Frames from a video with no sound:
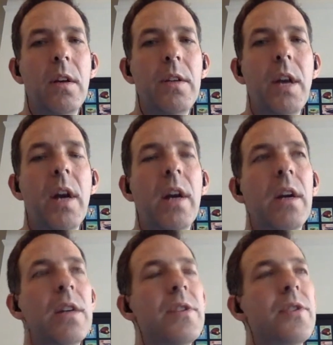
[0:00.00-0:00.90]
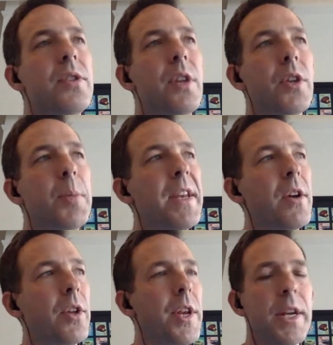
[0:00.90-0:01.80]
Yeah, and depending
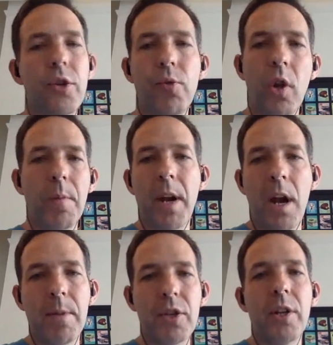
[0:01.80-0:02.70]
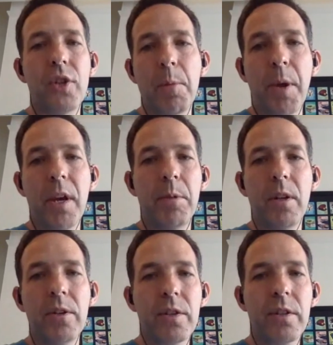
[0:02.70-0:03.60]
on the nature of role, I'm essentially
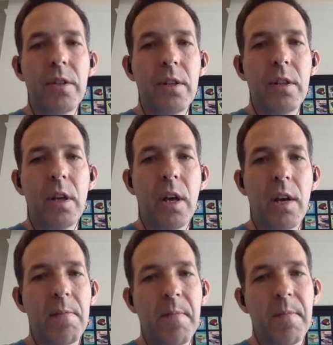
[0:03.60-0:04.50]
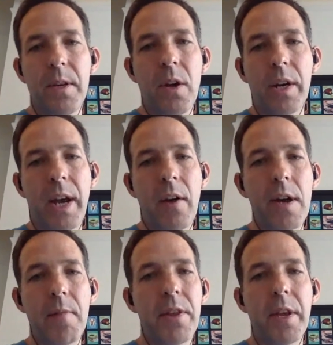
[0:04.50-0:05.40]
paperless. I carry
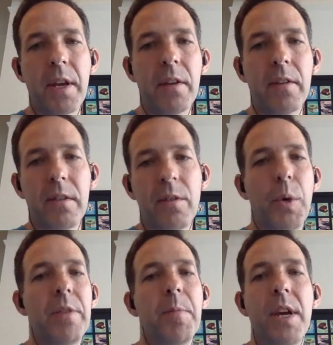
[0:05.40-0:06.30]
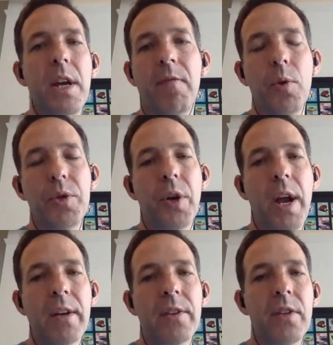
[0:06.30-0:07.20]
everything with me, and I've always got
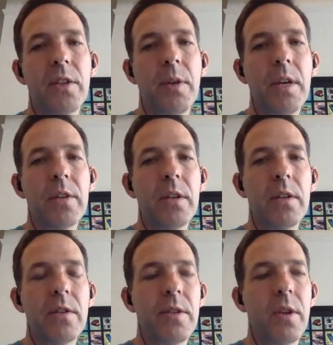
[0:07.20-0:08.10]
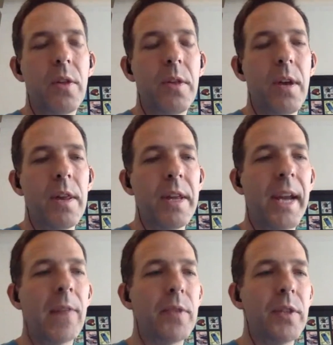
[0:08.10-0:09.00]
access to it. And the
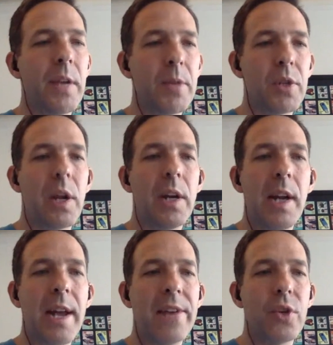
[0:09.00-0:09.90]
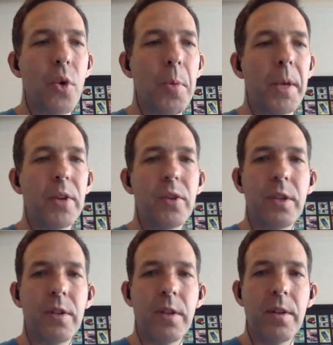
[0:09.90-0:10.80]
accounting team is slightly less so because
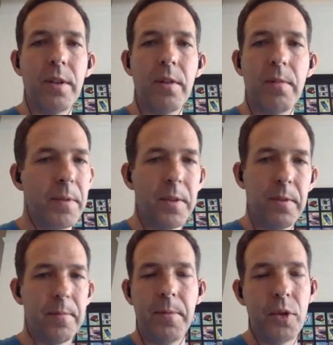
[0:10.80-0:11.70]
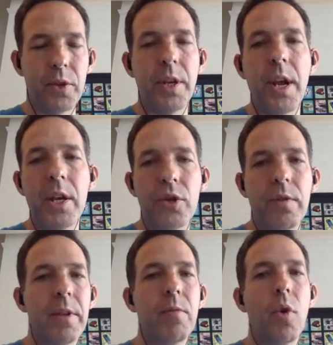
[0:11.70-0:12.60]
they're just the nature
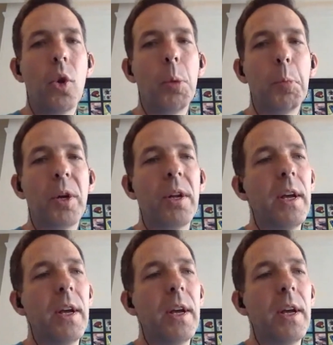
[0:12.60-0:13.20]
of the role, but.